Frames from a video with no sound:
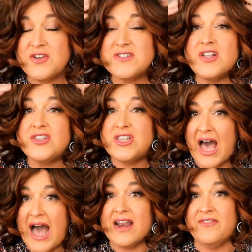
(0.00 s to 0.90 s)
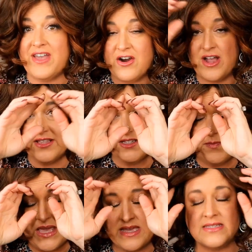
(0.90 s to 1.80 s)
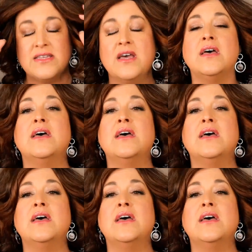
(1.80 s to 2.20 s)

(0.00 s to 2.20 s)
There's a lot of hair on this piece.